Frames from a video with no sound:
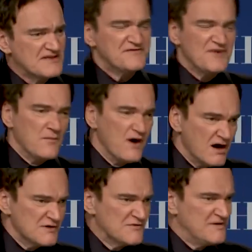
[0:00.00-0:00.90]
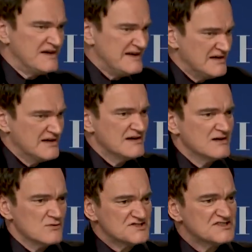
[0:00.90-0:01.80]
but the filmography
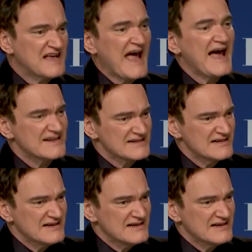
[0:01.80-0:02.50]
will stand.